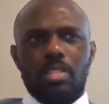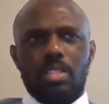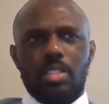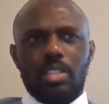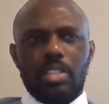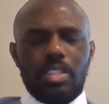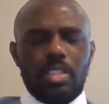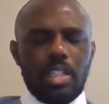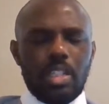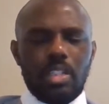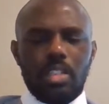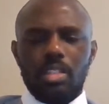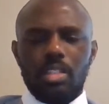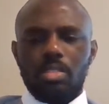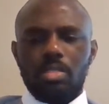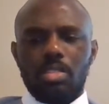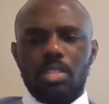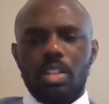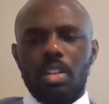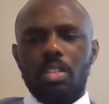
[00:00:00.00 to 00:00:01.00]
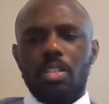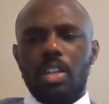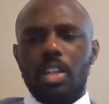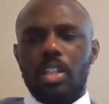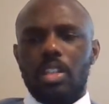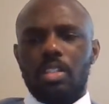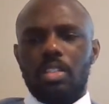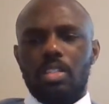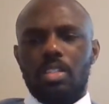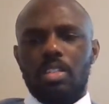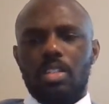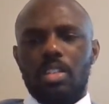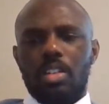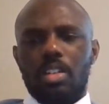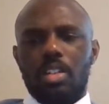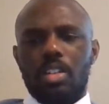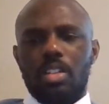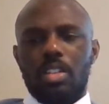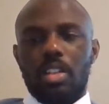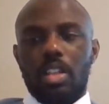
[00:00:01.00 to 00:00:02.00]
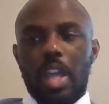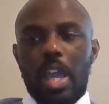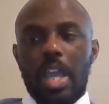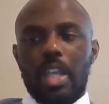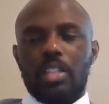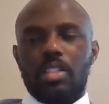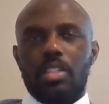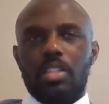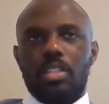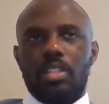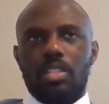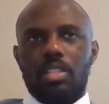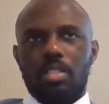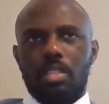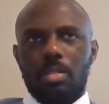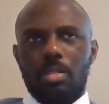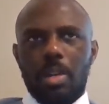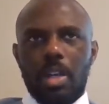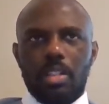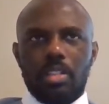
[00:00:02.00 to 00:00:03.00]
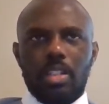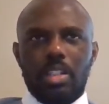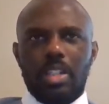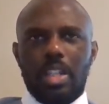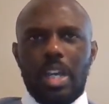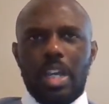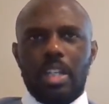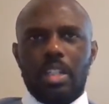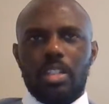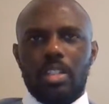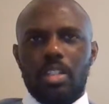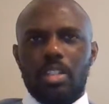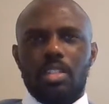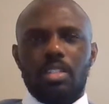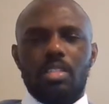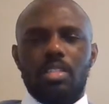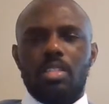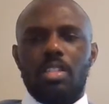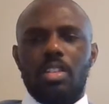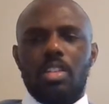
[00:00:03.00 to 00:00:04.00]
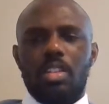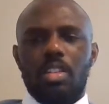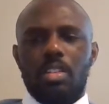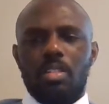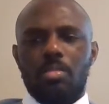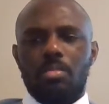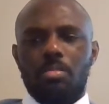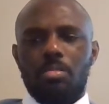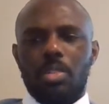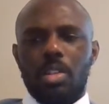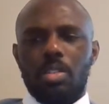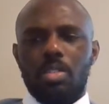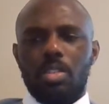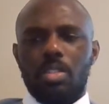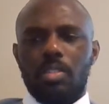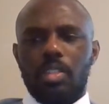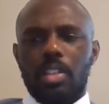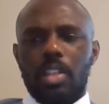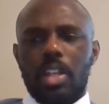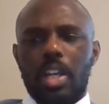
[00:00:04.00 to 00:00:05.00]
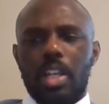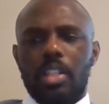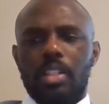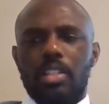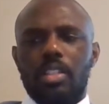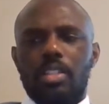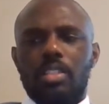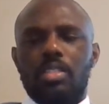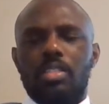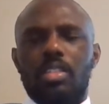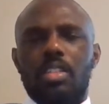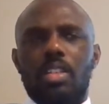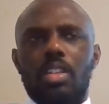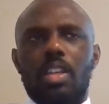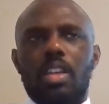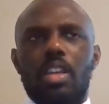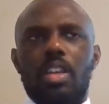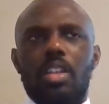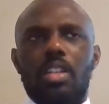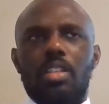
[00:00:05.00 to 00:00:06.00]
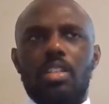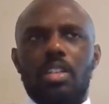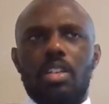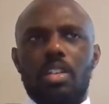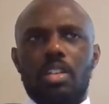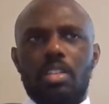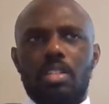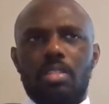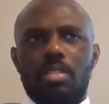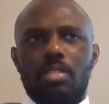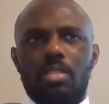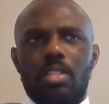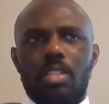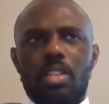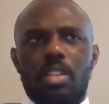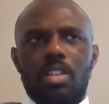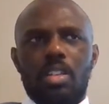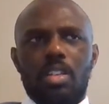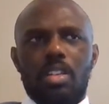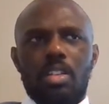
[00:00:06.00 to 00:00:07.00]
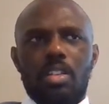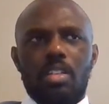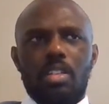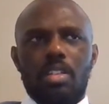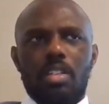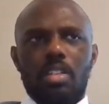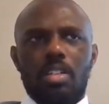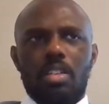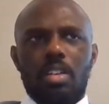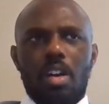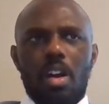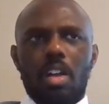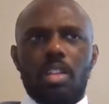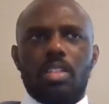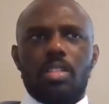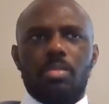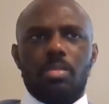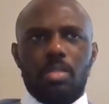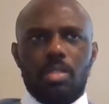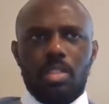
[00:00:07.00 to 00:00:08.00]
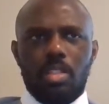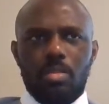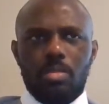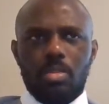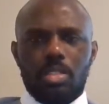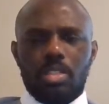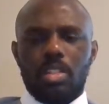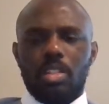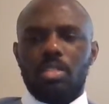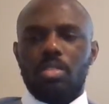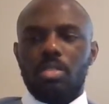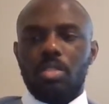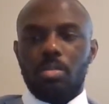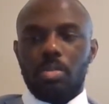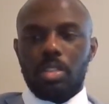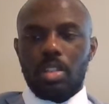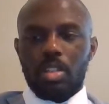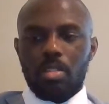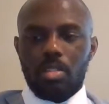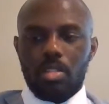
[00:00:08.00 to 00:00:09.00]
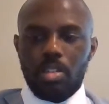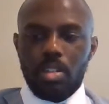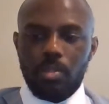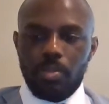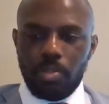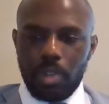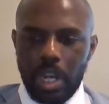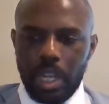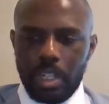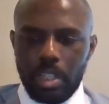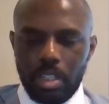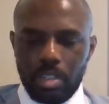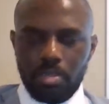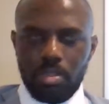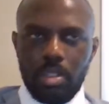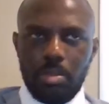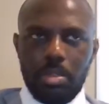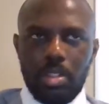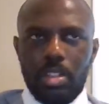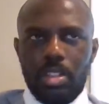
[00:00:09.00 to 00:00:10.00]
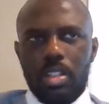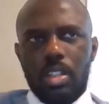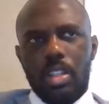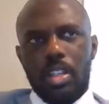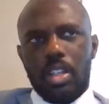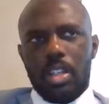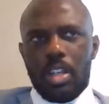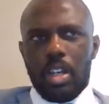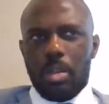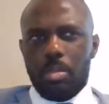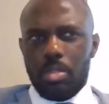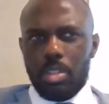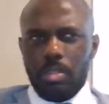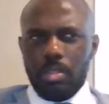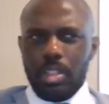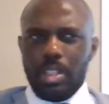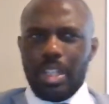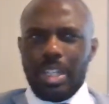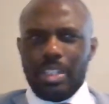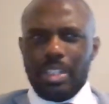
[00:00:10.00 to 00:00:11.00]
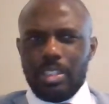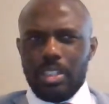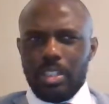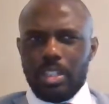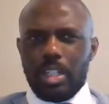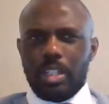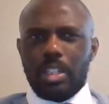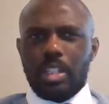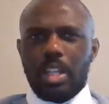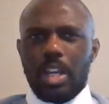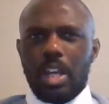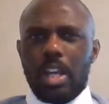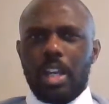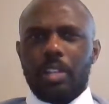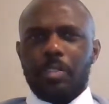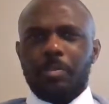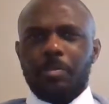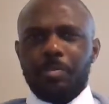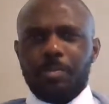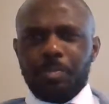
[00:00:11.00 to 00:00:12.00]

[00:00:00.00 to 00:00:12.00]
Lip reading: '60s or so, and lasted until about the middle of the '90s, and ultimately was concluded with the Good Friday Agreement, I believe, in 1999